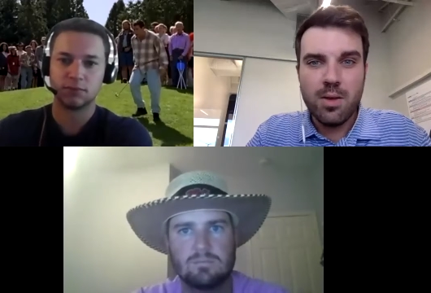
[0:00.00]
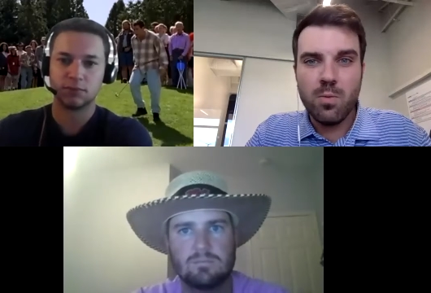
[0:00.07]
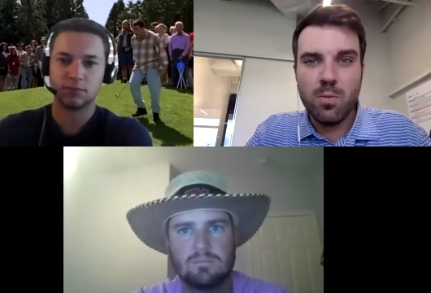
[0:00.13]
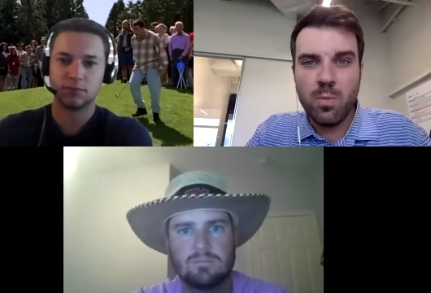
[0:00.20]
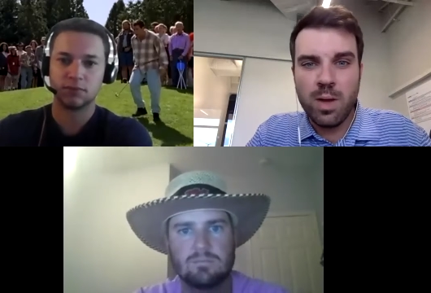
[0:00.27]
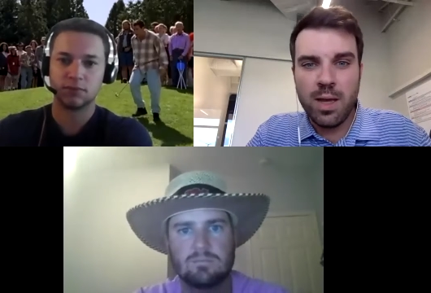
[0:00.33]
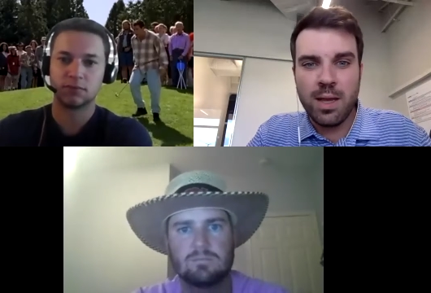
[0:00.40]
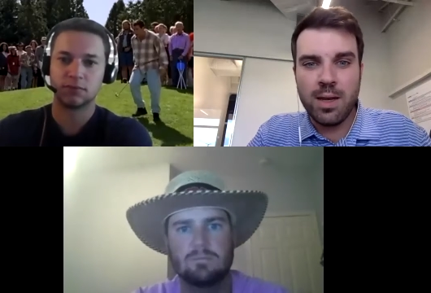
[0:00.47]

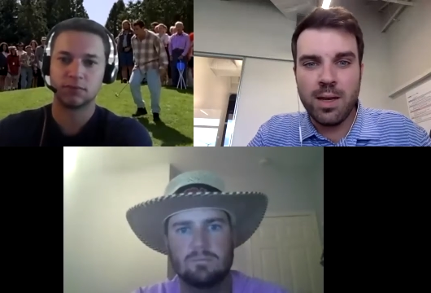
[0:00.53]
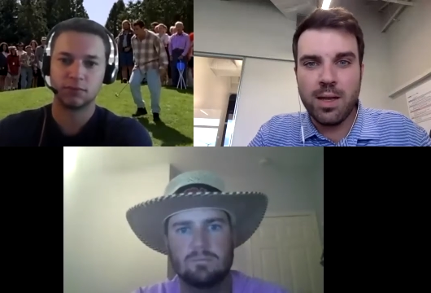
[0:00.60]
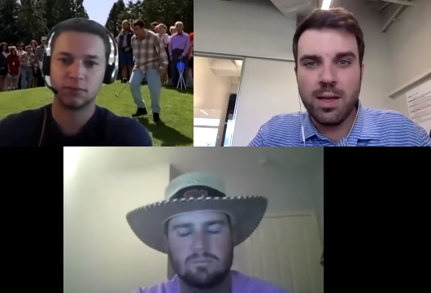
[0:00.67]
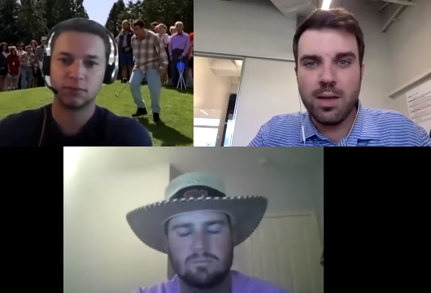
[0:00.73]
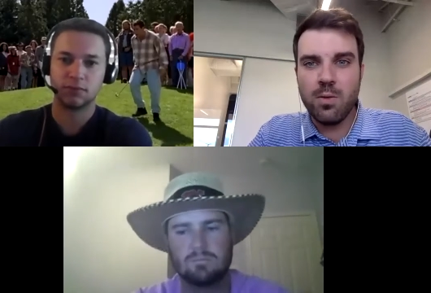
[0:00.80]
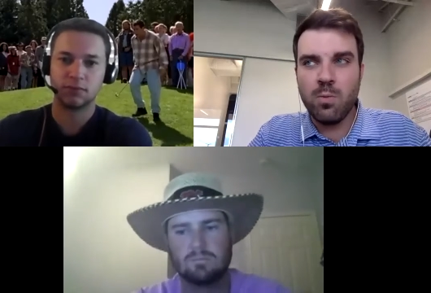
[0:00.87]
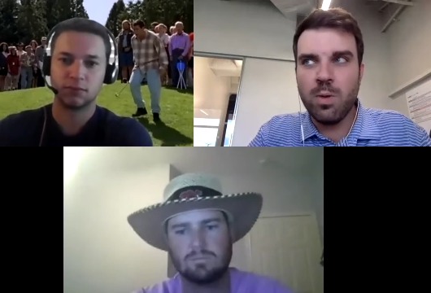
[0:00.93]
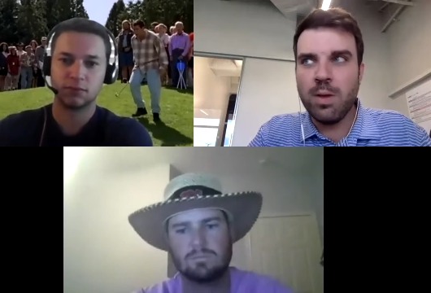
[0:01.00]
Speaker 1: when
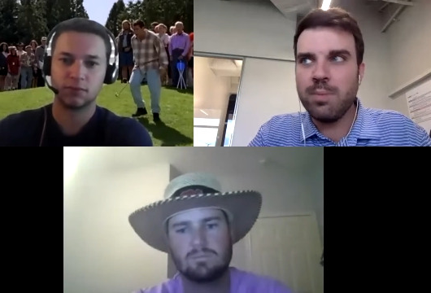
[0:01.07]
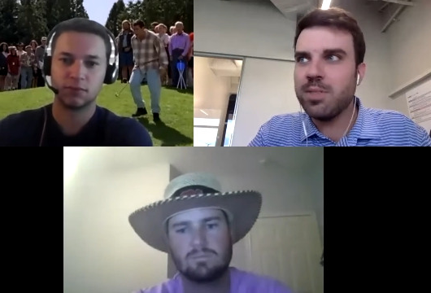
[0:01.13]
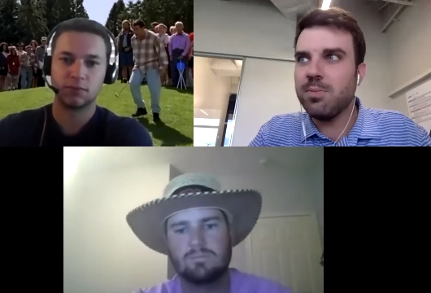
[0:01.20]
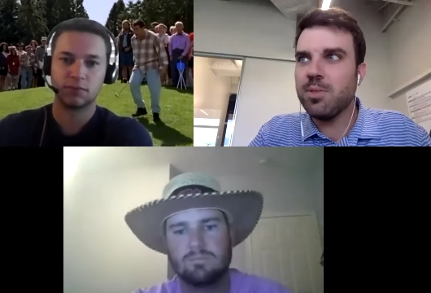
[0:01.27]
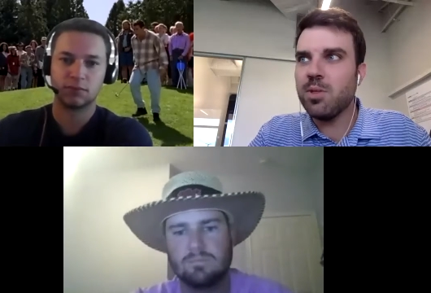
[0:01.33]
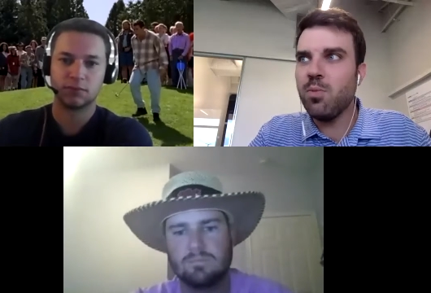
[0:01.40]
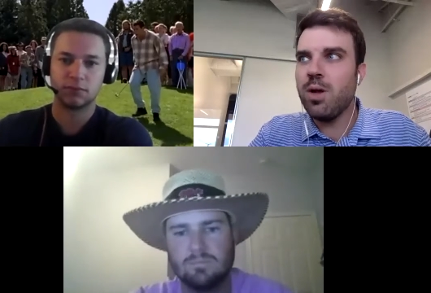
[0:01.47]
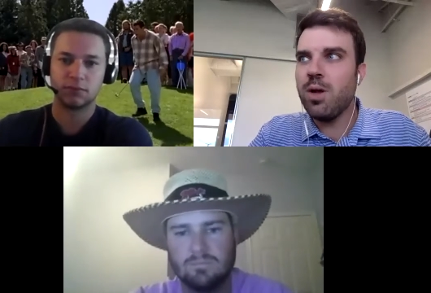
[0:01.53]
Webb
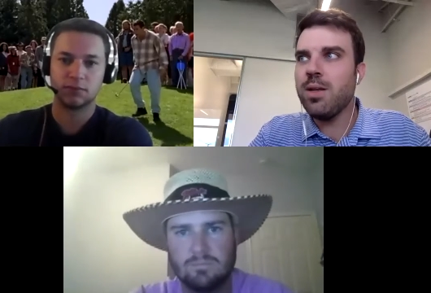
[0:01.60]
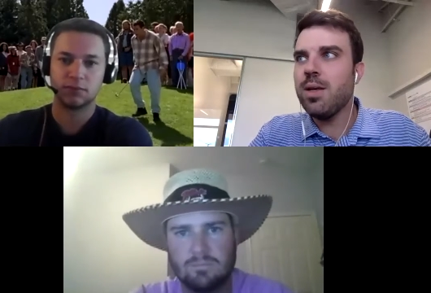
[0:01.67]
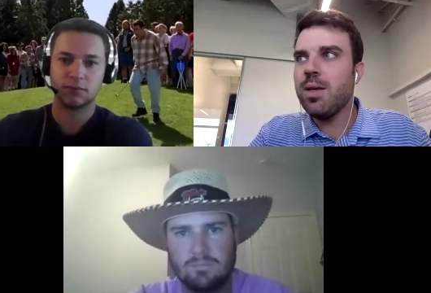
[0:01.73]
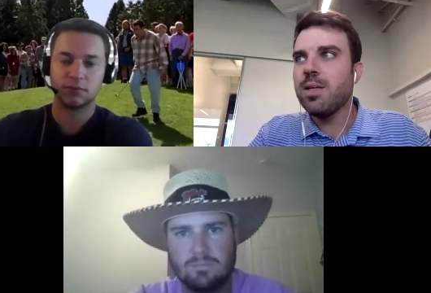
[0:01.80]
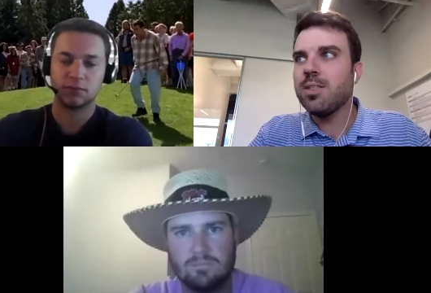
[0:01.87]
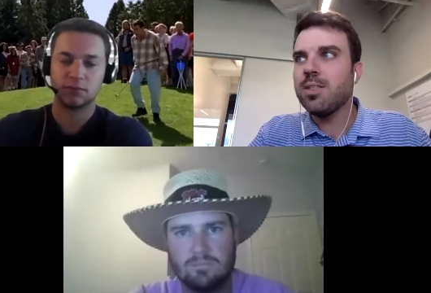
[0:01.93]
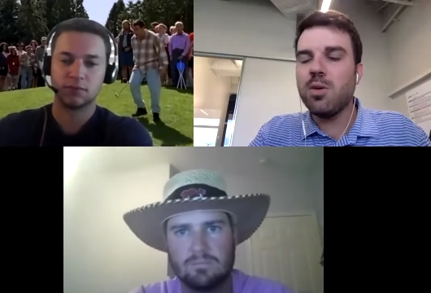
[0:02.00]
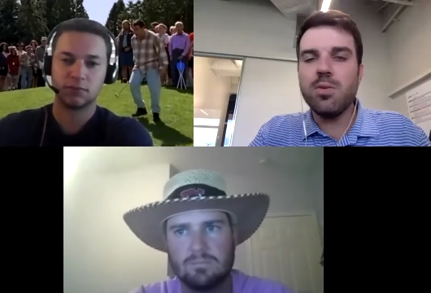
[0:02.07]
Simpson won.
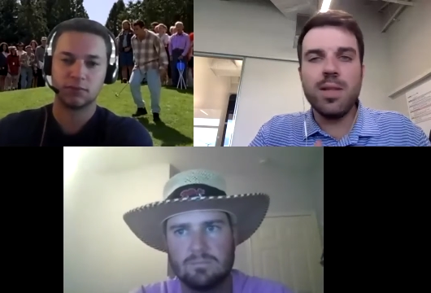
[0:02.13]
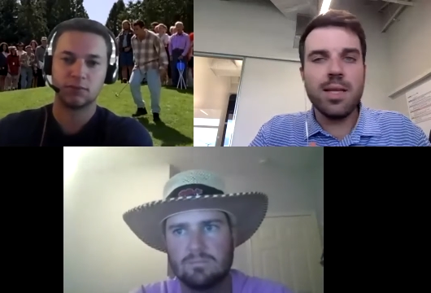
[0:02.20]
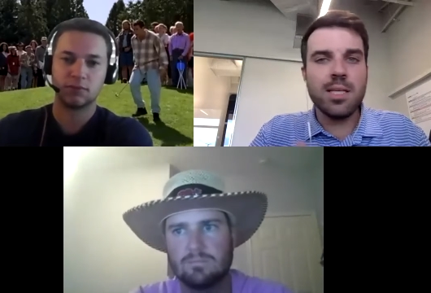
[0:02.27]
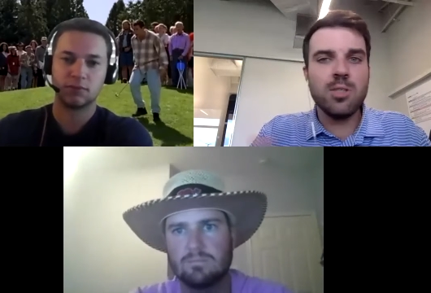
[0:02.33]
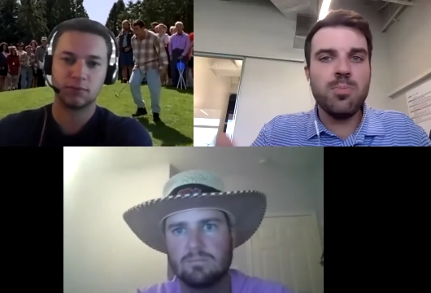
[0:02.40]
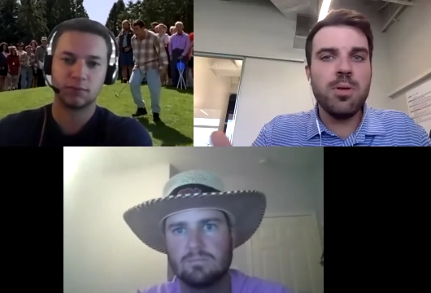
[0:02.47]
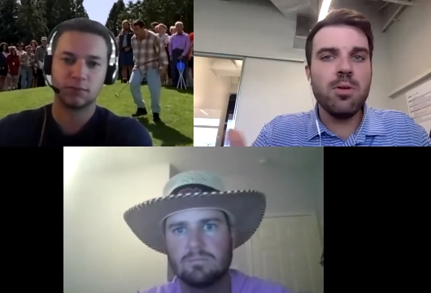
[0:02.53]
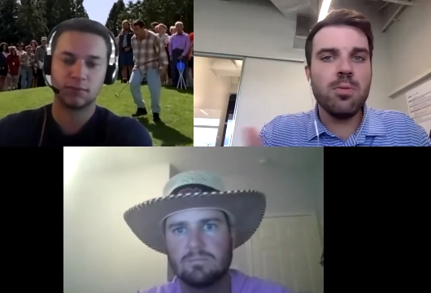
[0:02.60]
So like he's
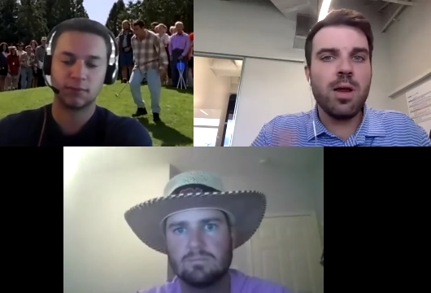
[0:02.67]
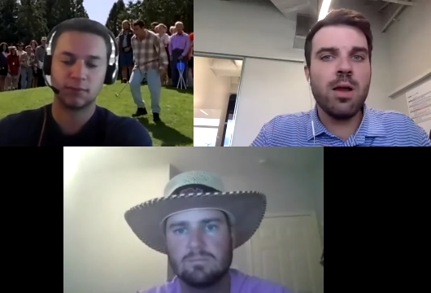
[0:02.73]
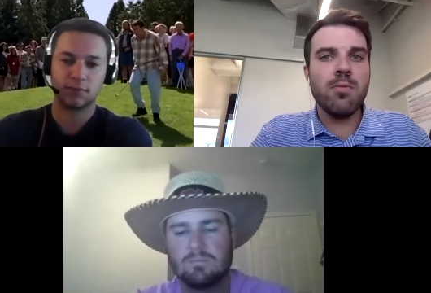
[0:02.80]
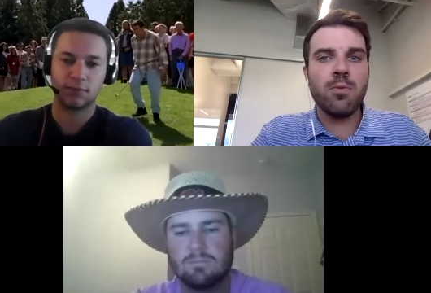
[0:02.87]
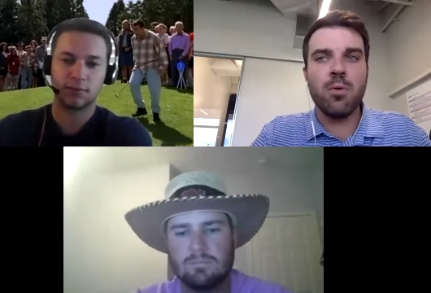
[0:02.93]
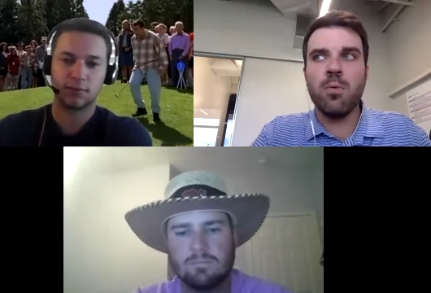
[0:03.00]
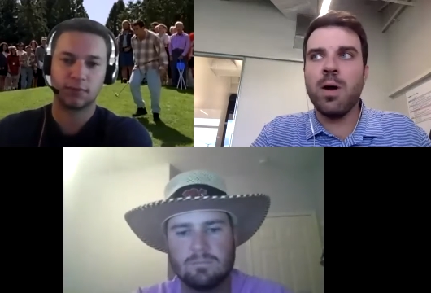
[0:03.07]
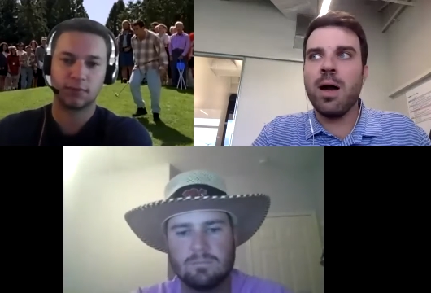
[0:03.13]
been around for
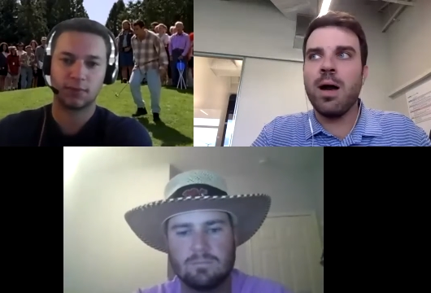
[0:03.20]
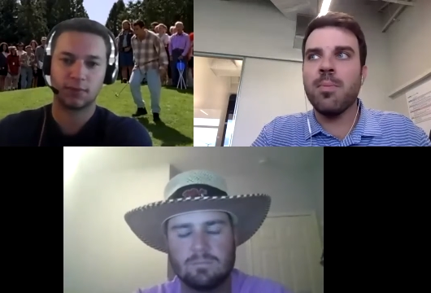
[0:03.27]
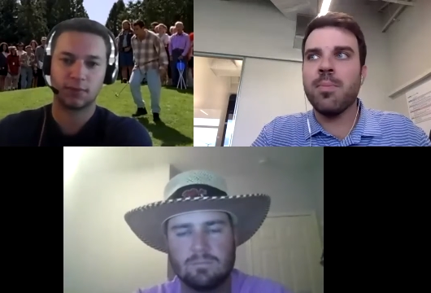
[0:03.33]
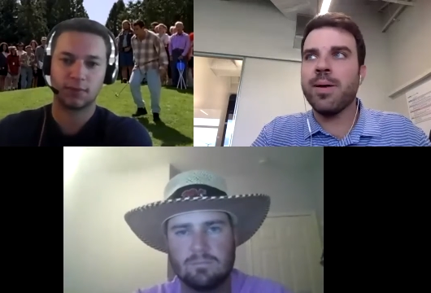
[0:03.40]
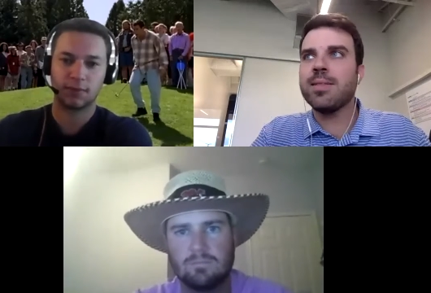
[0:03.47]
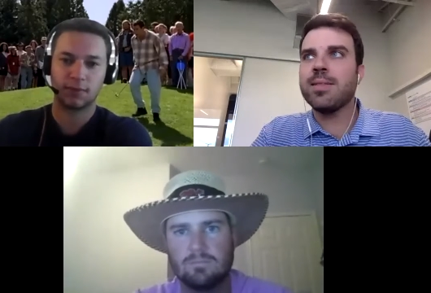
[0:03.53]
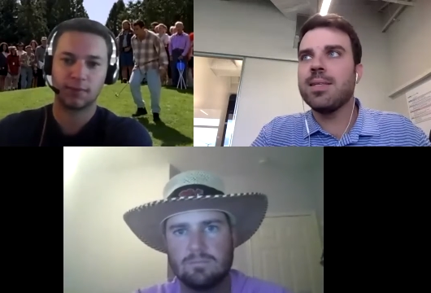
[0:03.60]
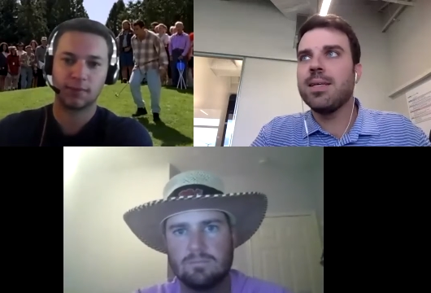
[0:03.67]
a while,
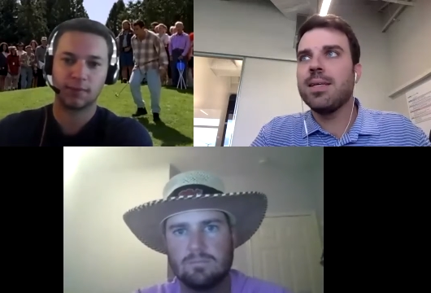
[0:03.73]
but